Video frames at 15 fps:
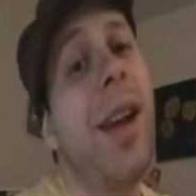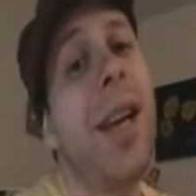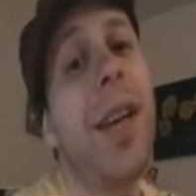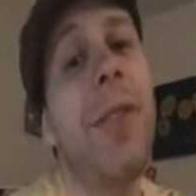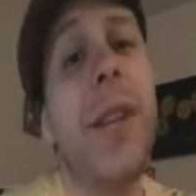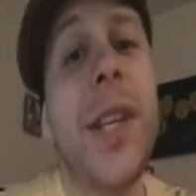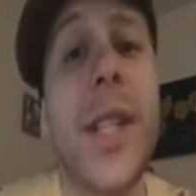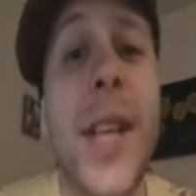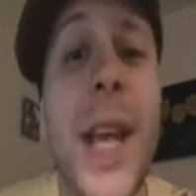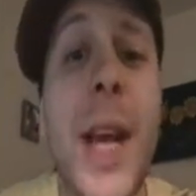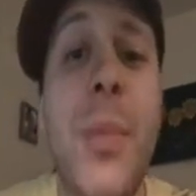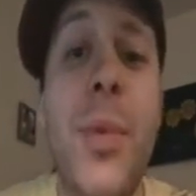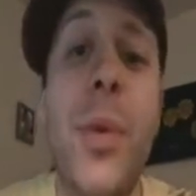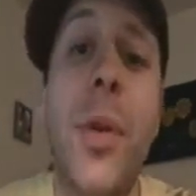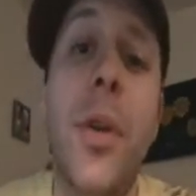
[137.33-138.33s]
I give an
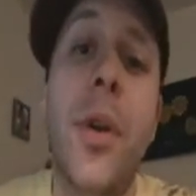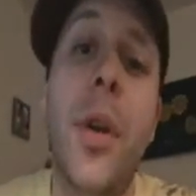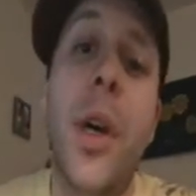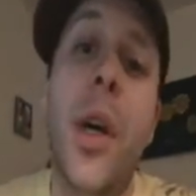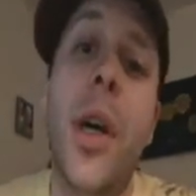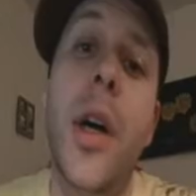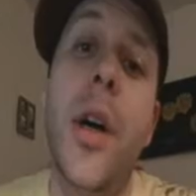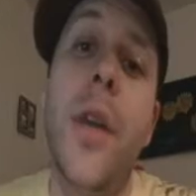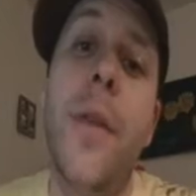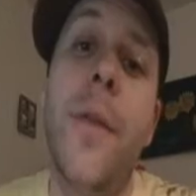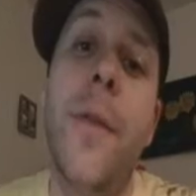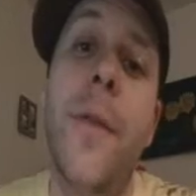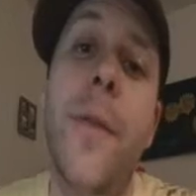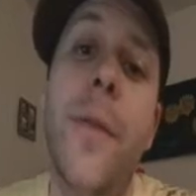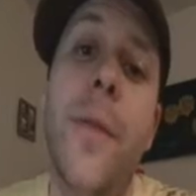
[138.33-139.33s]
example
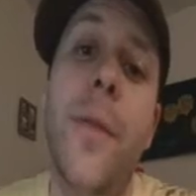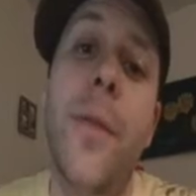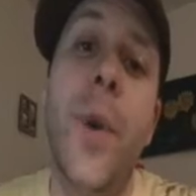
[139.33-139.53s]
of